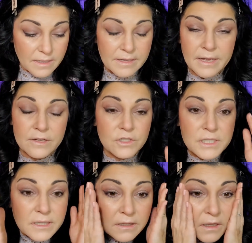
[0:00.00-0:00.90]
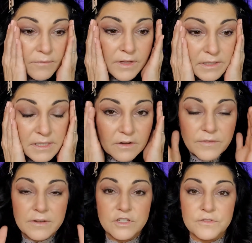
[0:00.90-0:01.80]
Yeah, I just love that
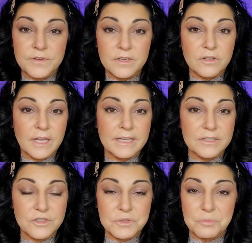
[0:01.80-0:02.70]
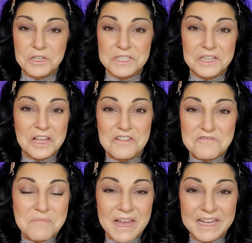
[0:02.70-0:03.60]
stuff. I just feel like it just brings
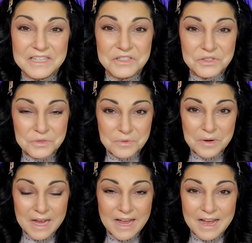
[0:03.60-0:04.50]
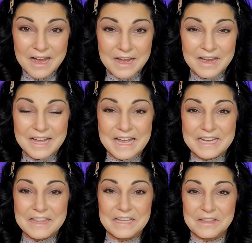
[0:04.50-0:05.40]
life back into
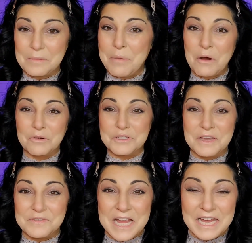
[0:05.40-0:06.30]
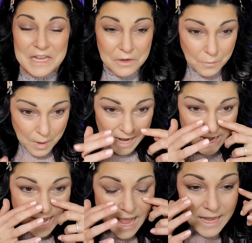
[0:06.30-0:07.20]
anything that the powders have taken
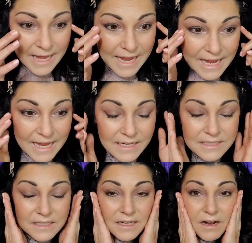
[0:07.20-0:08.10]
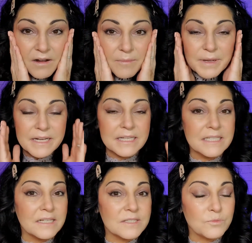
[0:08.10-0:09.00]
away. And it
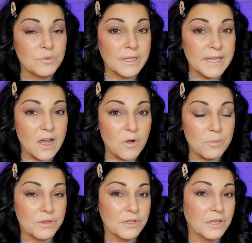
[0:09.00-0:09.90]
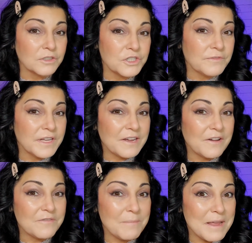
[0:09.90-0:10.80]
does really help with the longevity
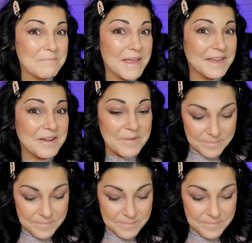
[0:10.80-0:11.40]
of my makeup.